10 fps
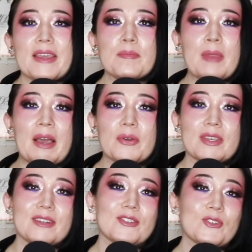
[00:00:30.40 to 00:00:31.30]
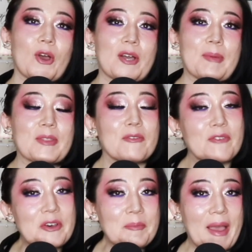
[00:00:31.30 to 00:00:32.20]
am now here to talk about the
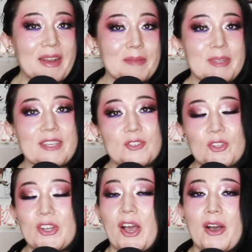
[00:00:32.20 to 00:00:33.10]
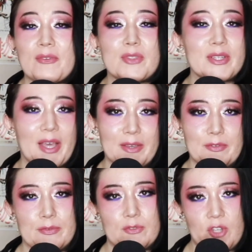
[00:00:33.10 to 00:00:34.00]
film adaptation of The
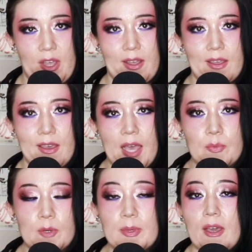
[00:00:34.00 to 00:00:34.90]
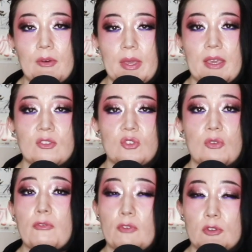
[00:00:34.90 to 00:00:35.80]
Life of Chuck. I will be going
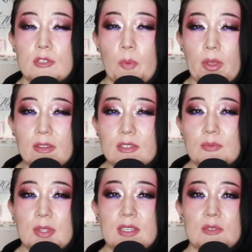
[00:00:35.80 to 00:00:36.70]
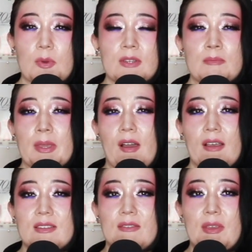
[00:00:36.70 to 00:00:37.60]
into full spoilers with this one
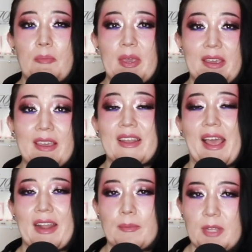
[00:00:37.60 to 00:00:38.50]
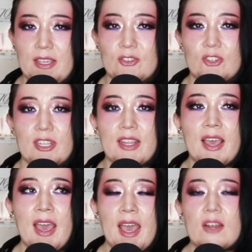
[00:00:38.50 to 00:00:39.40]
because of it being an adaptation,
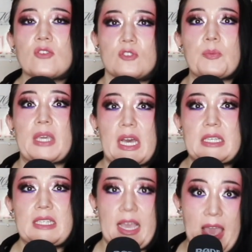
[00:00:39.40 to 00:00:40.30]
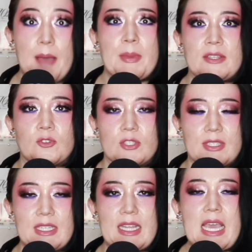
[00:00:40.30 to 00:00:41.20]
and also because I am
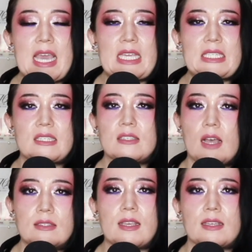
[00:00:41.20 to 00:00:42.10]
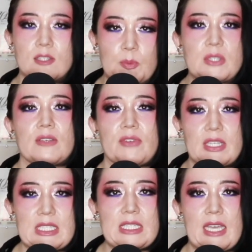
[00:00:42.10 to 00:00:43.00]
interested in discussing
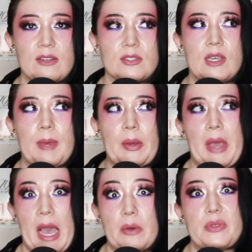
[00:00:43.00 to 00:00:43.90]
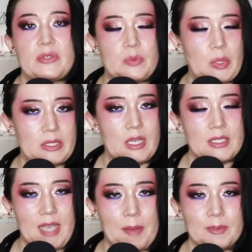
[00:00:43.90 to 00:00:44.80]
specific details about how this was
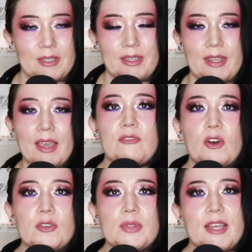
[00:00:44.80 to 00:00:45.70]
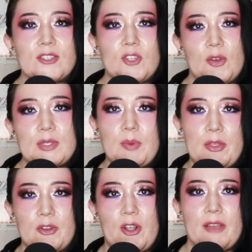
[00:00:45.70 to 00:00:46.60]
adapted. If all you would like to know is
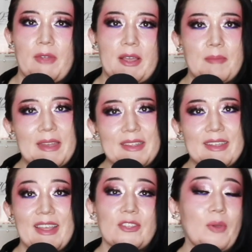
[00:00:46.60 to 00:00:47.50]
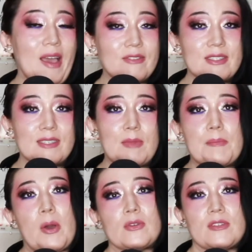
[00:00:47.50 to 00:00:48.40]
whether or not I recommend it, and you haven't seen my
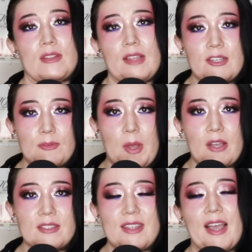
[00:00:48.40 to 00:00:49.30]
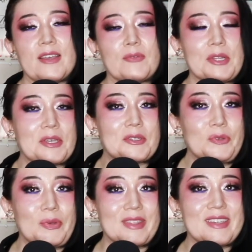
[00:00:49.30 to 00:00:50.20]
post on Letterboxd, I really
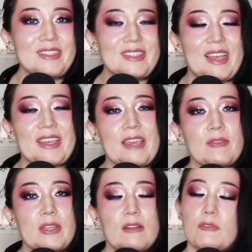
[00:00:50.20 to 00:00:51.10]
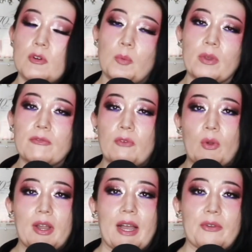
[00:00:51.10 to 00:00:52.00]
enjoyed this. I gave it a
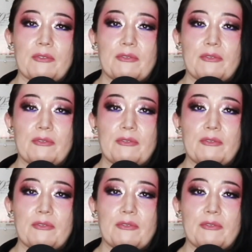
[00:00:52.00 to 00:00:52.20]
4.4 out of